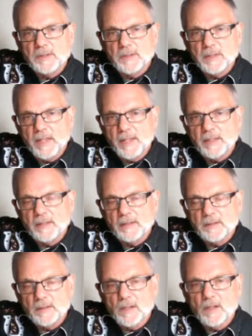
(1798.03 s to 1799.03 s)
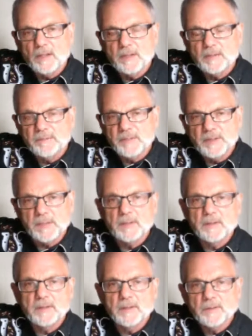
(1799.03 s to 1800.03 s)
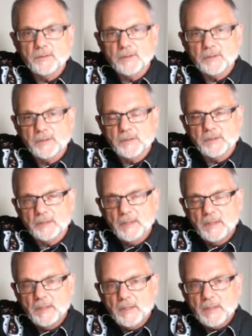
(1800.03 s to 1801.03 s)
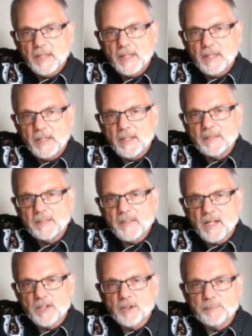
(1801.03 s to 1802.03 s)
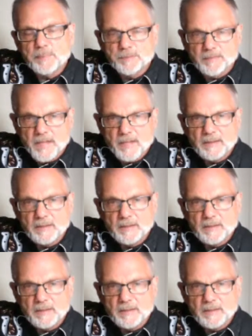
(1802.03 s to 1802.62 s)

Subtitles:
in Canada is the College of Physicians and Surgeons. It's there to prevent